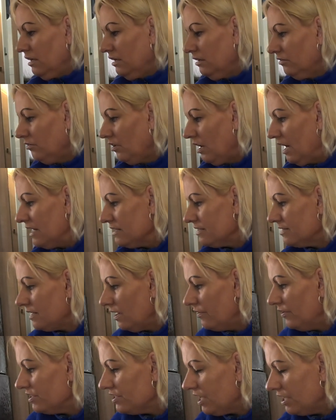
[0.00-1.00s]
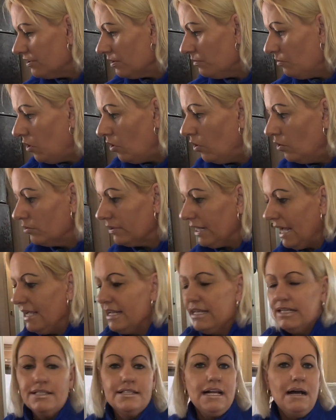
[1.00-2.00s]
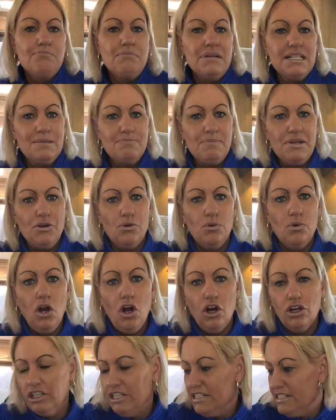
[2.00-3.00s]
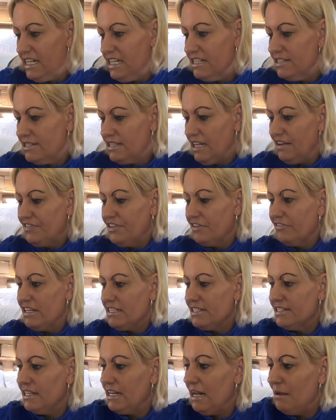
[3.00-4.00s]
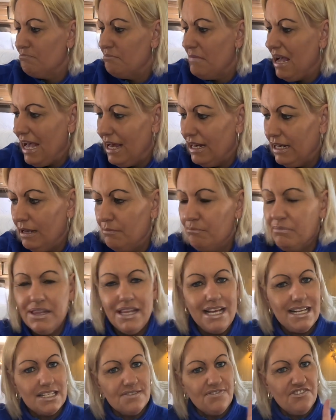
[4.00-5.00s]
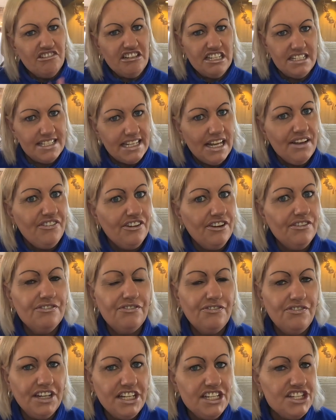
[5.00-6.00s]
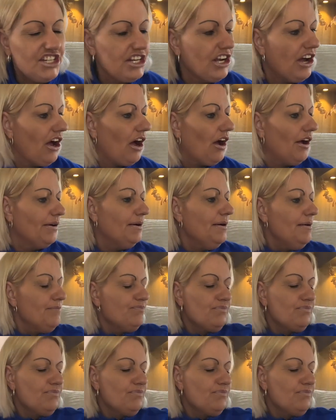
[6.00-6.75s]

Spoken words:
Right, so I don't know what all that is. That must be all holiday stuff, the rest of that Matalan, but that's for a different video.